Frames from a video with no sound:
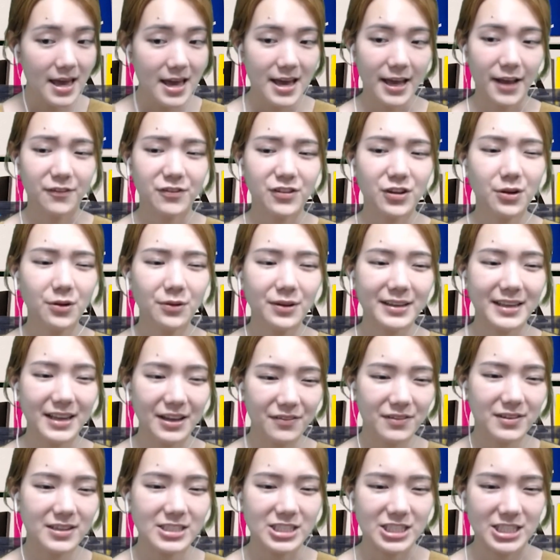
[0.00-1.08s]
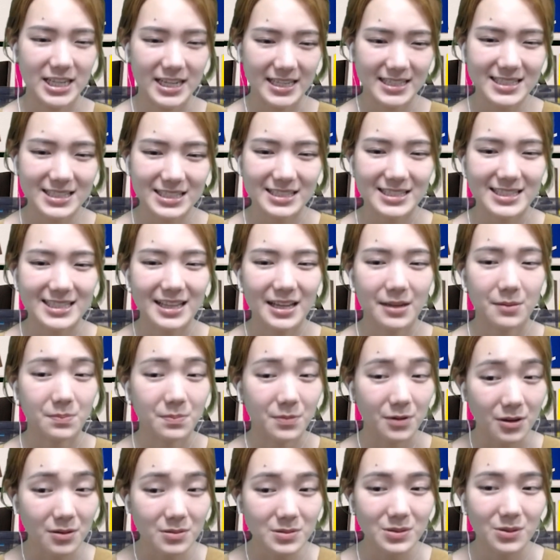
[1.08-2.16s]
If you're given a chance to select
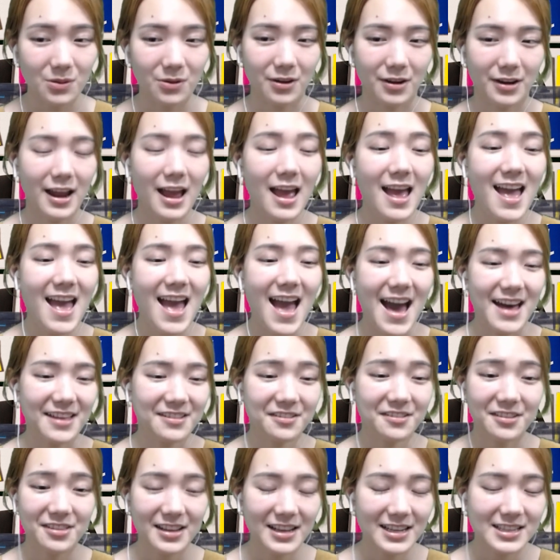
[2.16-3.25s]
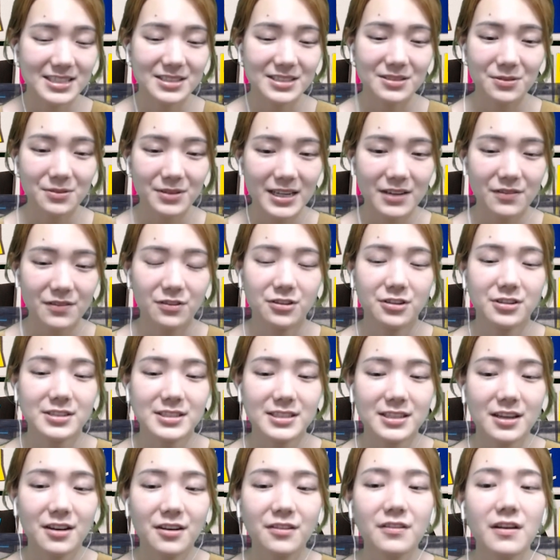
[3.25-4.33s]
books or other things to read for
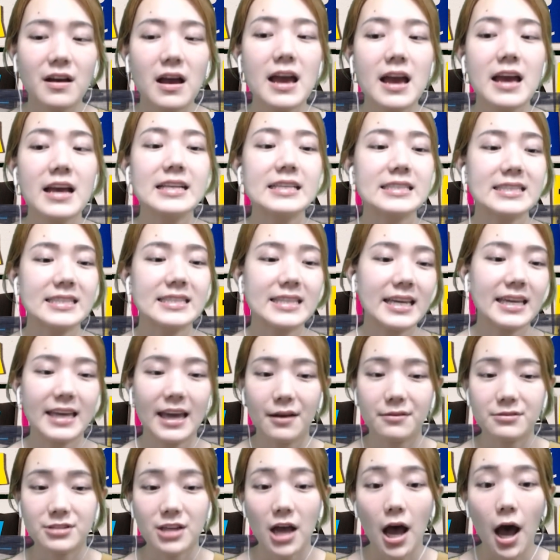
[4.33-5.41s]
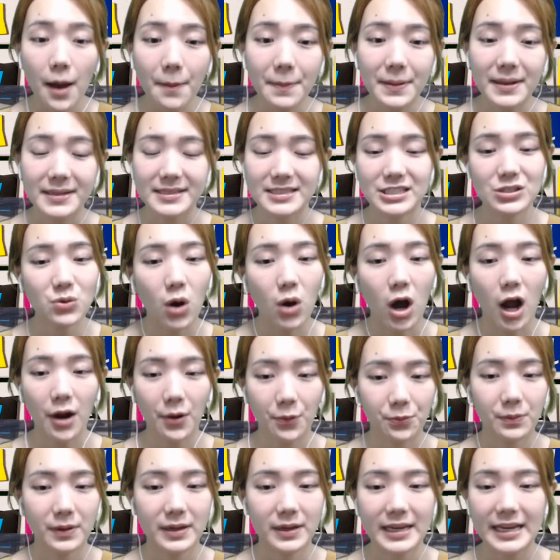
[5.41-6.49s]
yourself, seek out topics you
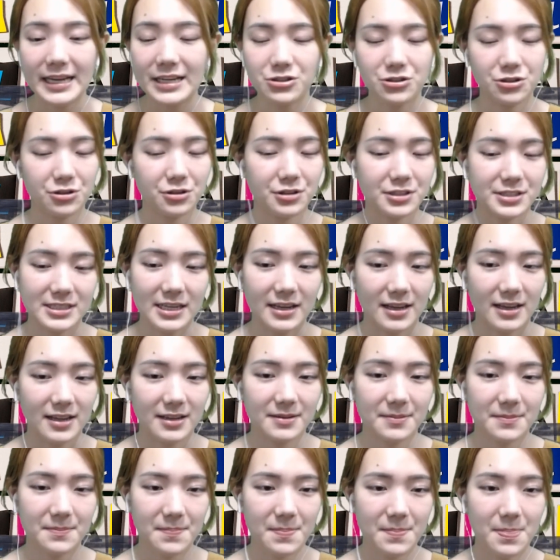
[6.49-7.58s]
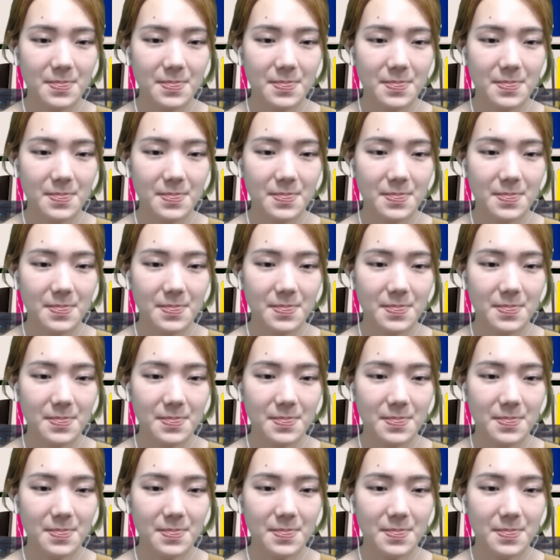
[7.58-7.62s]
are interested in.